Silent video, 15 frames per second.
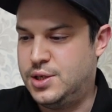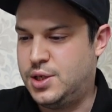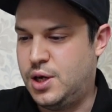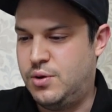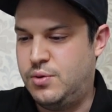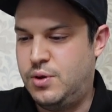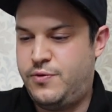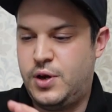so
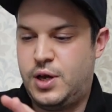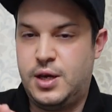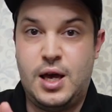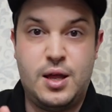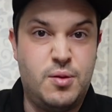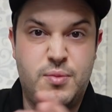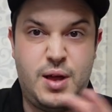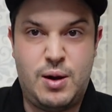if I can
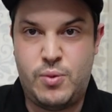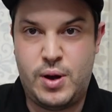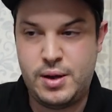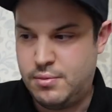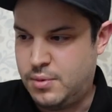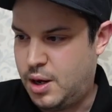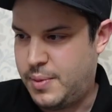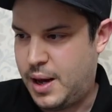get them that
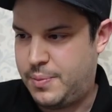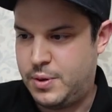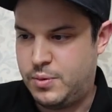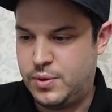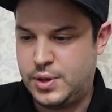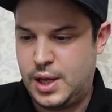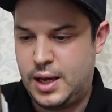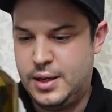way, I'm happy
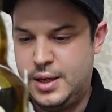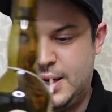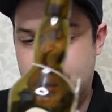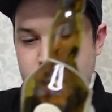with that.